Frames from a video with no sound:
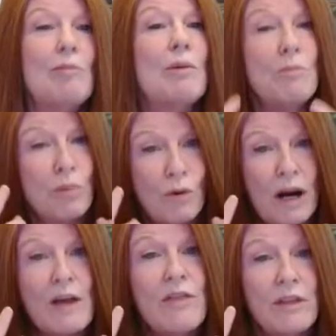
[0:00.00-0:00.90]
But
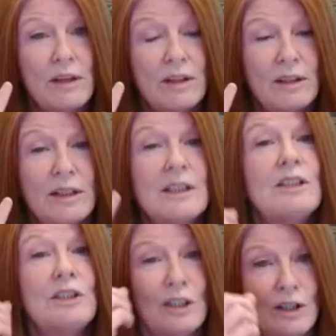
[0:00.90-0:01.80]
breath
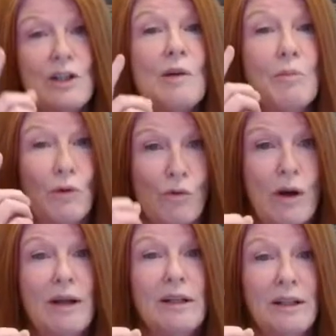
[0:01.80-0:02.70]
is number
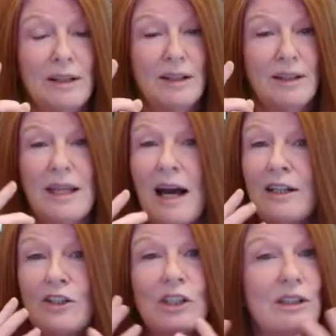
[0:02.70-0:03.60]
one.
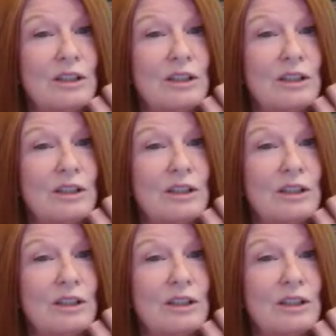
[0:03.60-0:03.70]
That